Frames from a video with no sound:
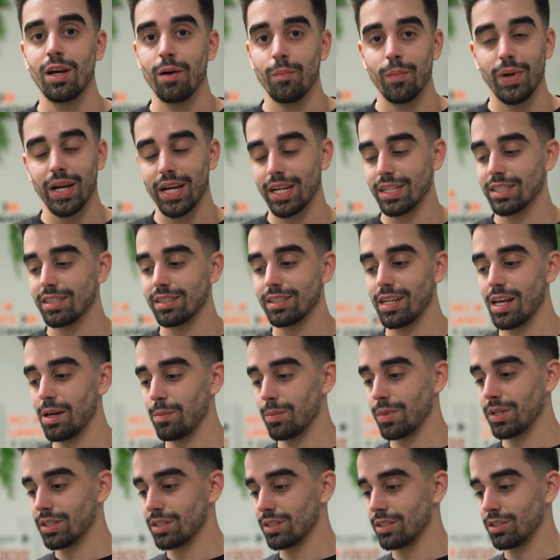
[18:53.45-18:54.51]
making
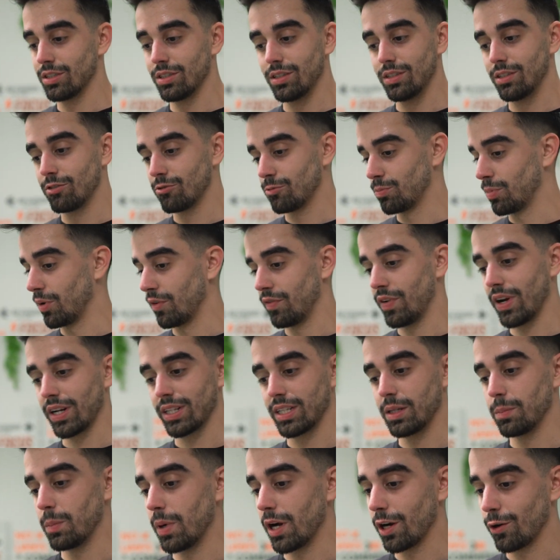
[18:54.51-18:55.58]
statements,
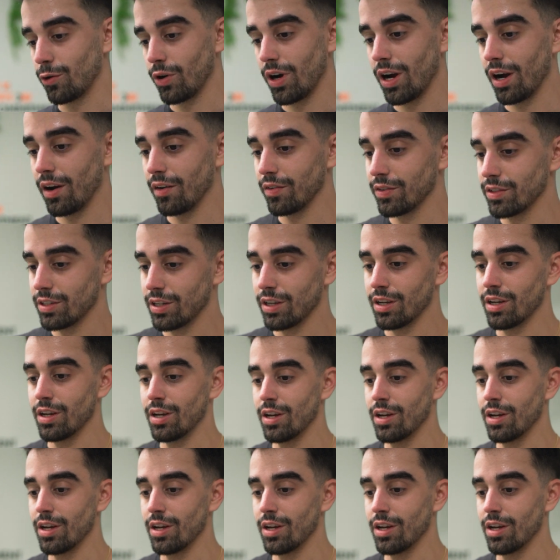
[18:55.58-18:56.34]
perfecting my craft.